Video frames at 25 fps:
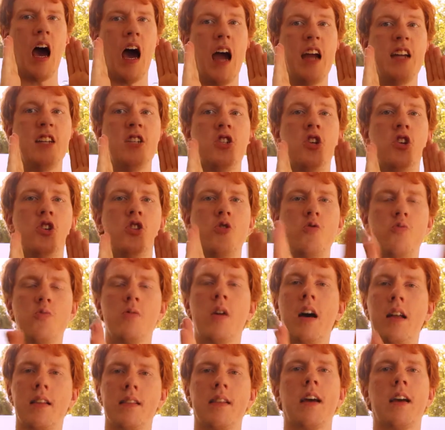I do
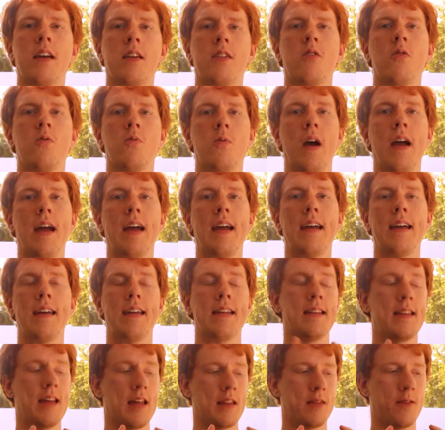not like the way
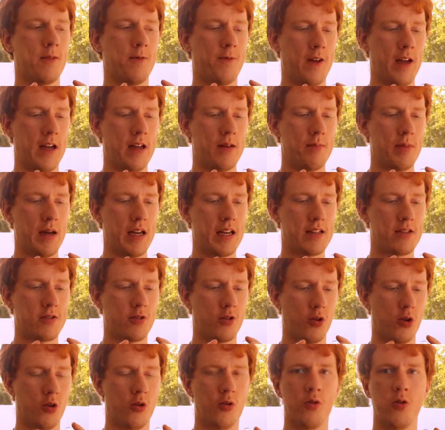that the fanbase
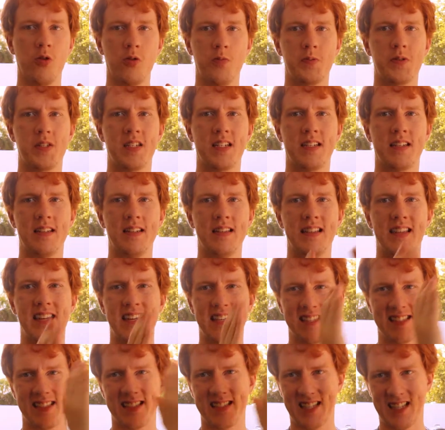groups
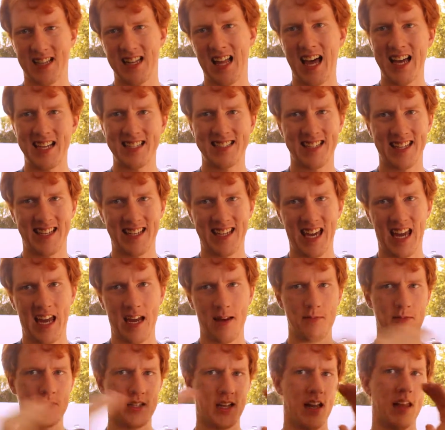the classic
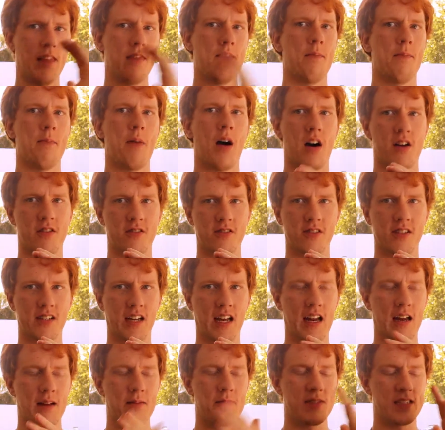games and the modern
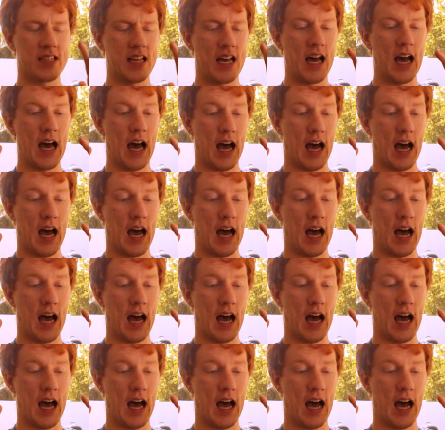games.